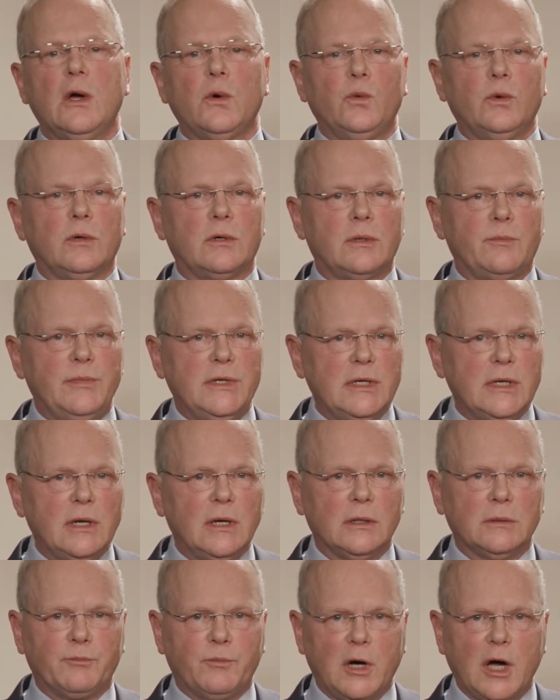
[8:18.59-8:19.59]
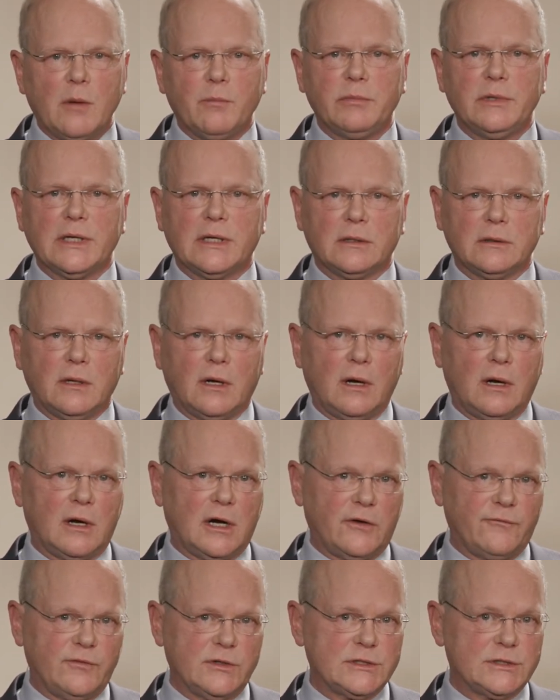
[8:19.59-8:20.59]
will be a public law
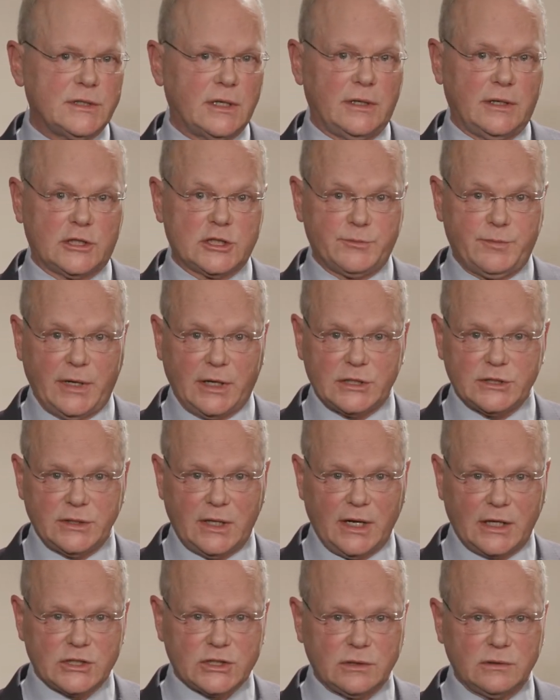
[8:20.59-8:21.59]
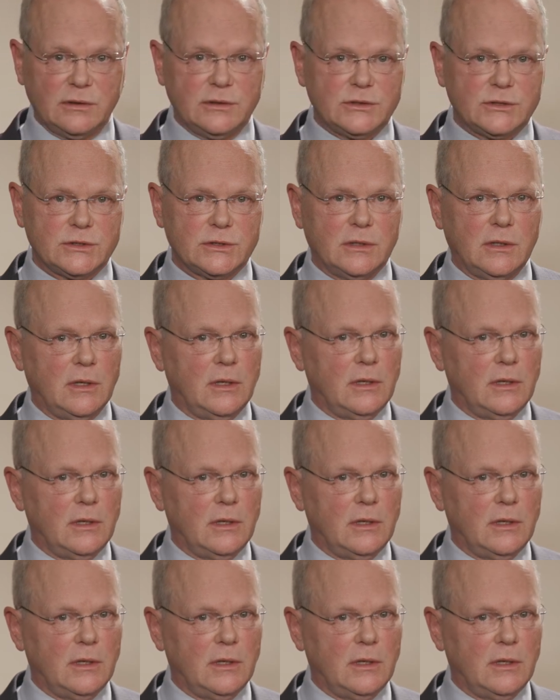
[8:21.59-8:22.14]
office that expects excellence,